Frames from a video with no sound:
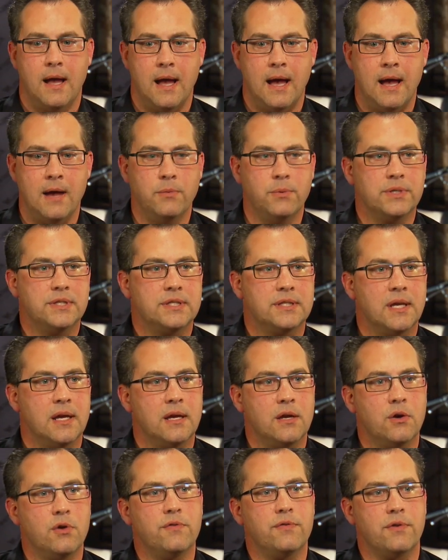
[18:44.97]
I would
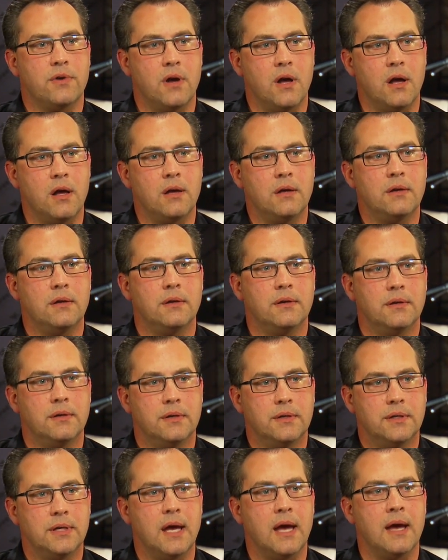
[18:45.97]
say overall,
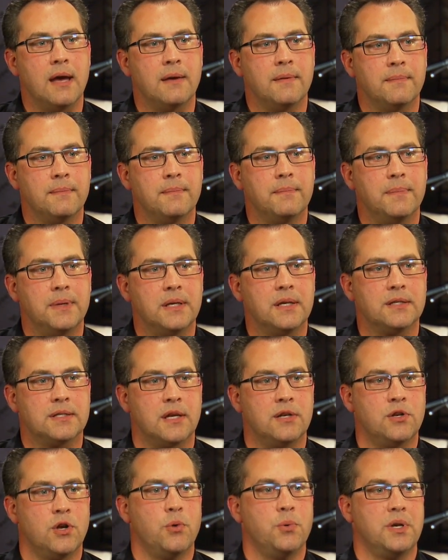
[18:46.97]
yeah, because
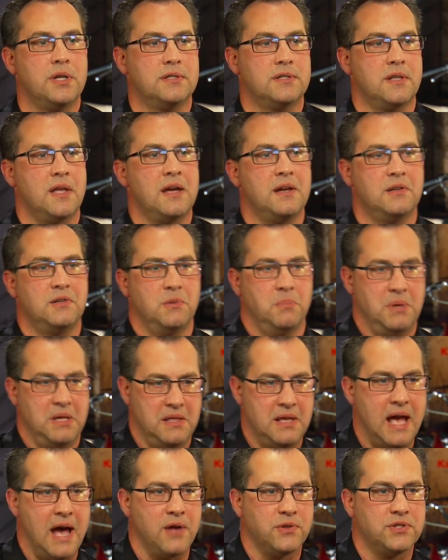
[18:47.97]
I know what it's like to be
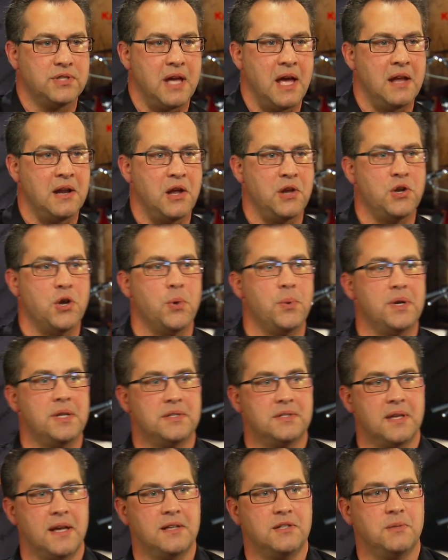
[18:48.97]
the outside. I know what
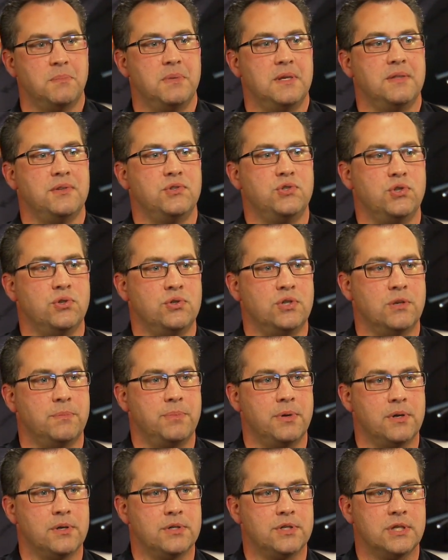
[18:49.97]
it's like to be the junior
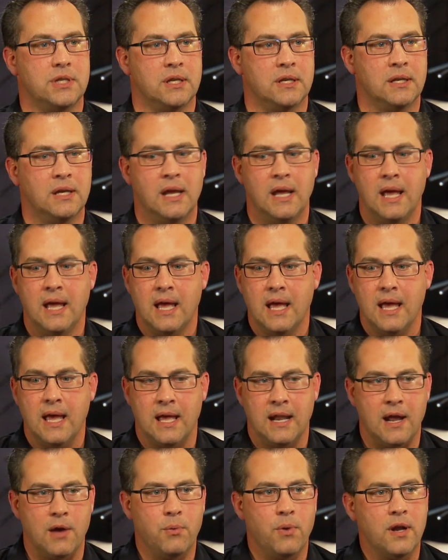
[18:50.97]
person.
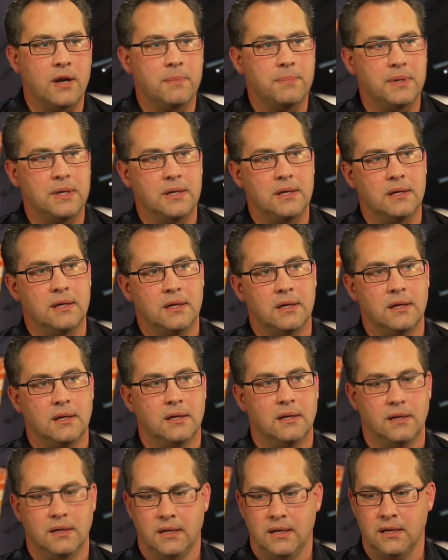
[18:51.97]
And I want to be
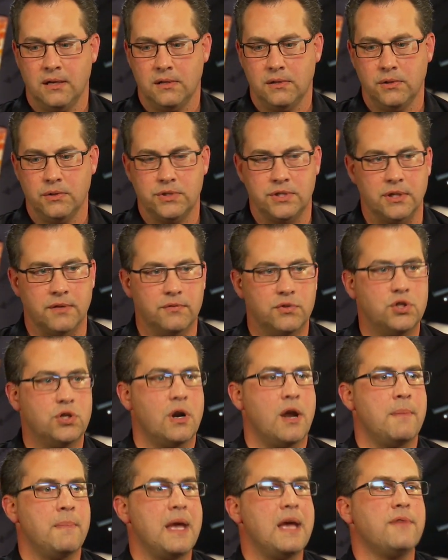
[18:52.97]
inclusive.
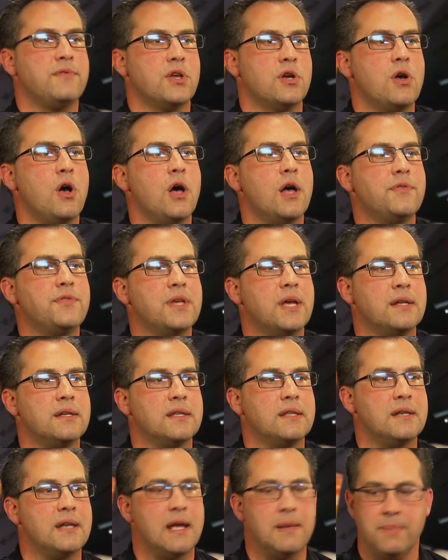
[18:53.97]
Sure, I may have the call at the end
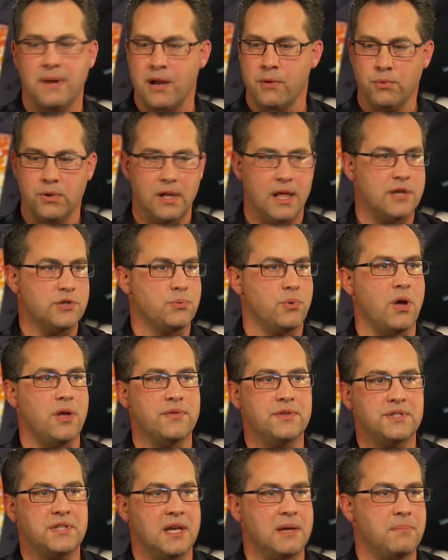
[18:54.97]
of the day, but I realize we're all
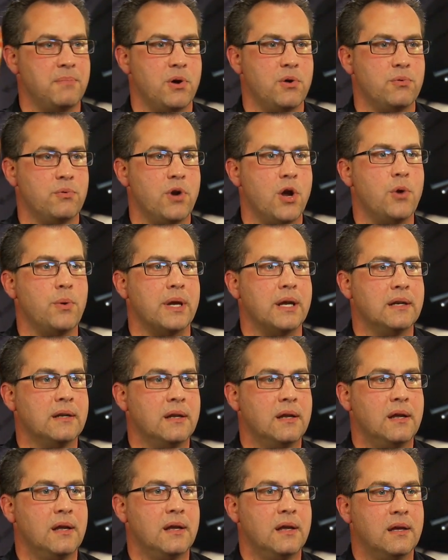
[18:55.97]
in the same boat rowing. Yeah.
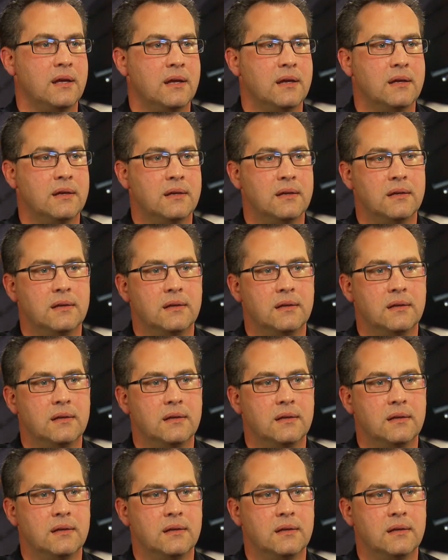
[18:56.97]
Have you guys played